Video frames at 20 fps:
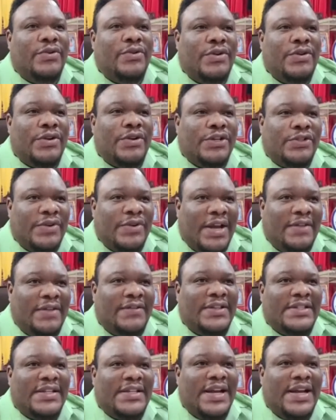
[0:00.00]
your
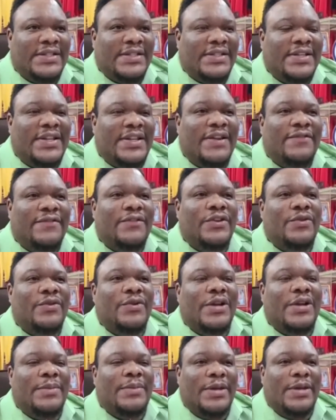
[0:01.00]
driver's license, therefore you will
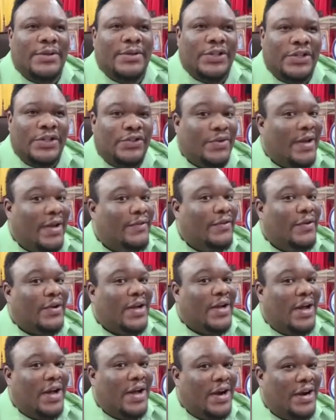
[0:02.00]
not be able to drive your
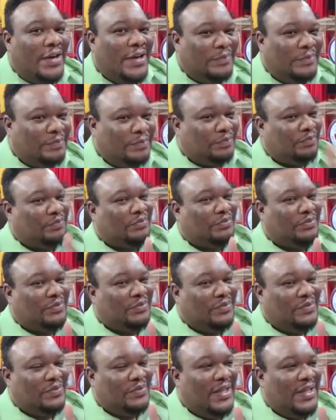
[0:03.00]
car.
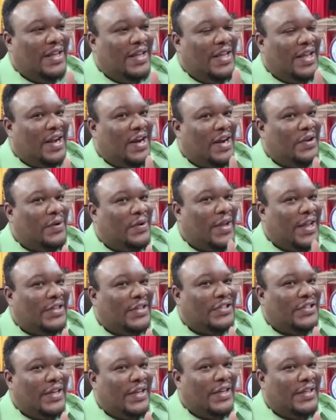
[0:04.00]
Are you
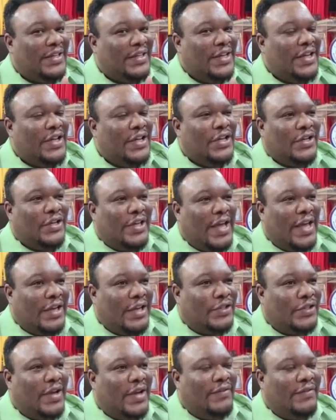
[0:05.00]
catching it?
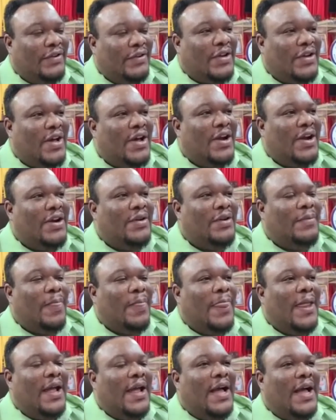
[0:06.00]
Can't drive your car.
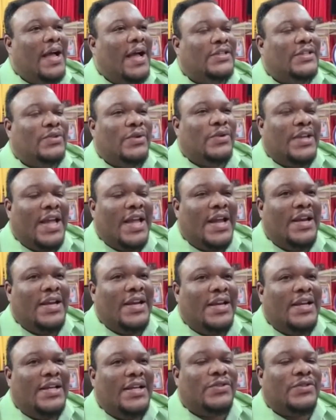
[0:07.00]
So
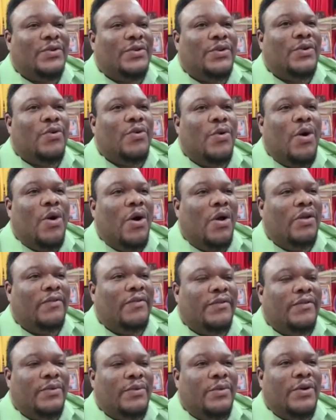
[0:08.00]
Canada is going to go all
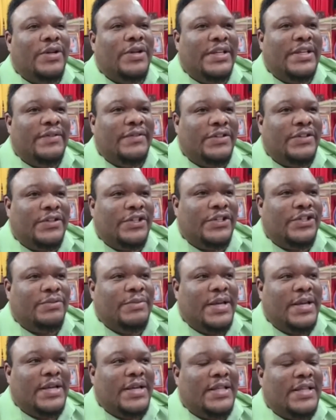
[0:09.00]
over the world, even to
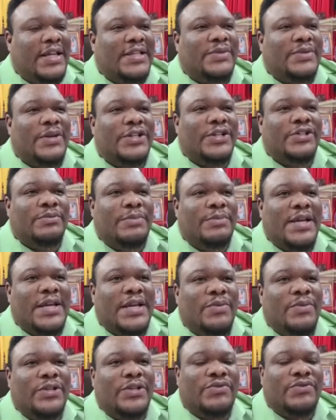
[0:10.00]
Jamaica. That's why
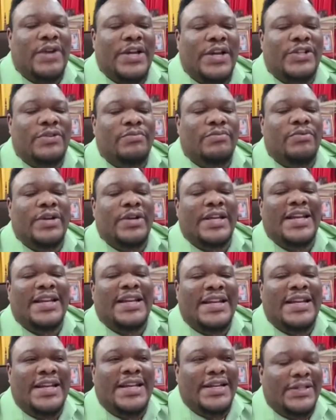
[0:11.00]
Jamaica was trying to bring
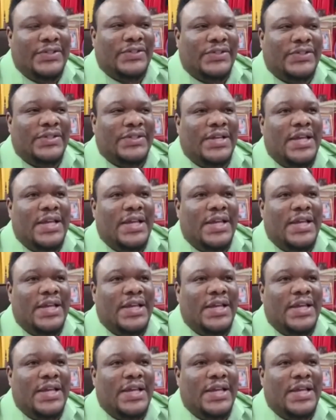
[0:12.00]
in NIDS,